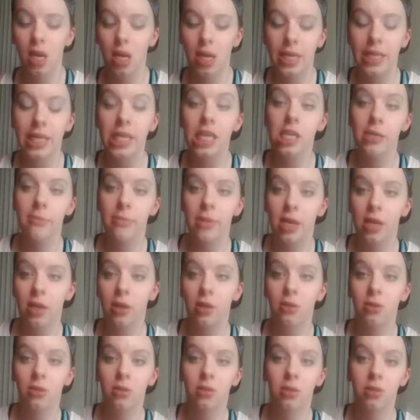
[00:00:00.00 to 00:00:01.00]

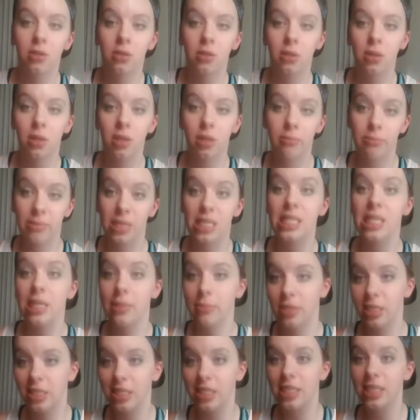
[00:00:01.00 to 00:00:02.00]
email Miss
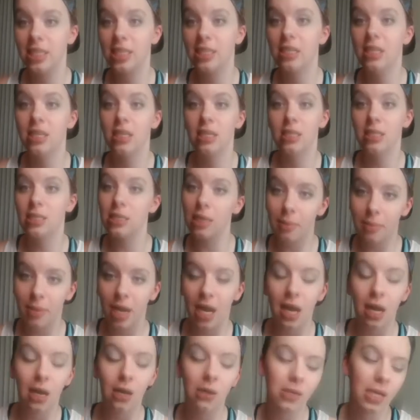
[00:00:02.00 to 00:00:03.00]
Emily
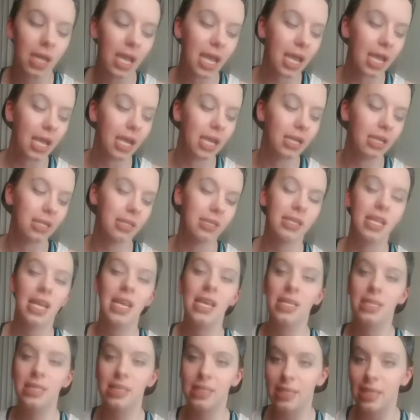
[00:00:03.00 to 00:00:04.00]
somehow, and
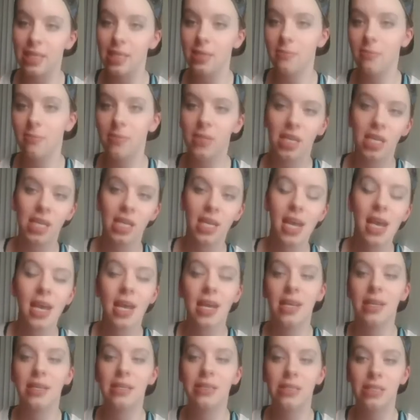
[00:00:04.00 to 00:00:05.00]
they sent me
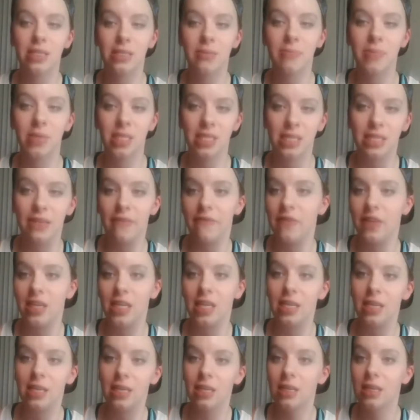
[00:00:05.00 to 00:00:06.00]
a
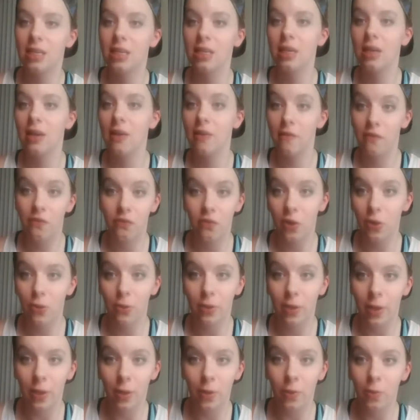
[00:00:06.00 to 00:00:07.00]
specific
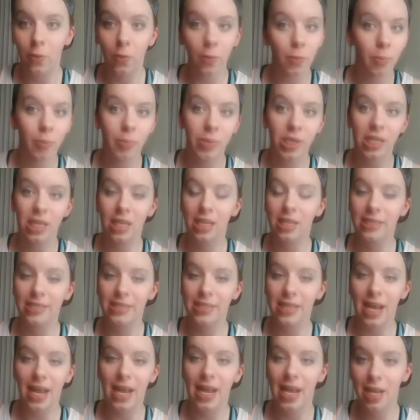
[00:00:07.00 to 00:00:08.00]
photo because
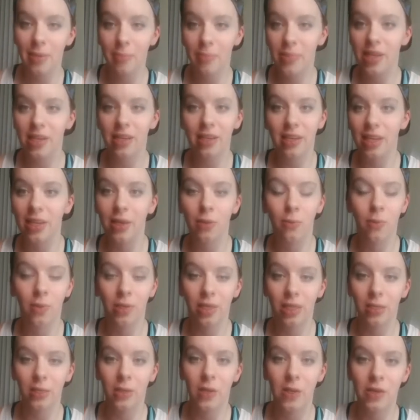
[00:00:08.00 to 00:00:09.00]
I had been like a
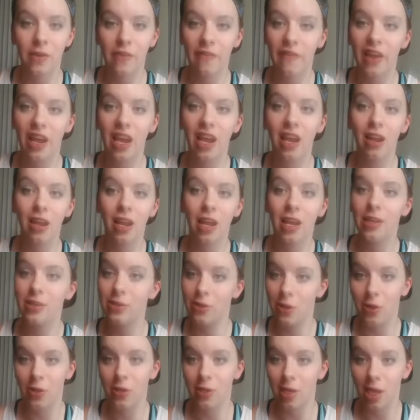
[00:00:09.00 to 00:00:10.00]
really long fan and
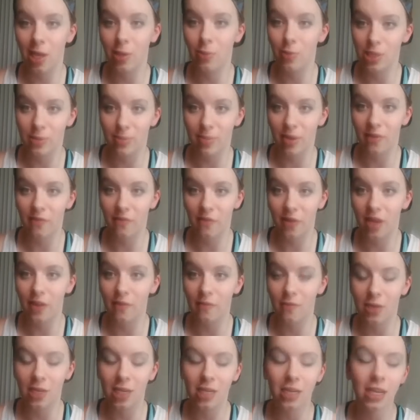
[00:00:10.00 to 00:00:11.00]
Dark Knight was my
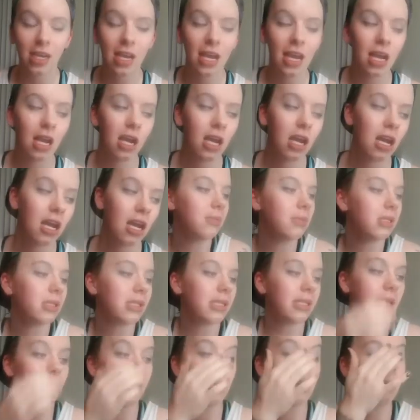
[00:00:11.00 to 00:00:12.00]
favorite.
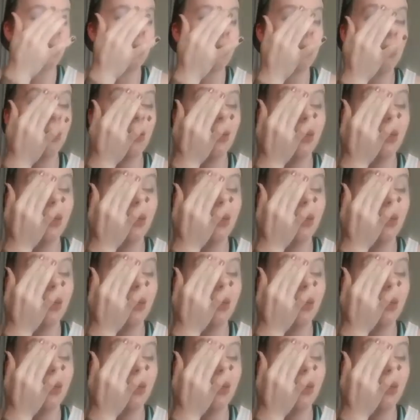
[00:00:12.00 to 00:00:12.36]
So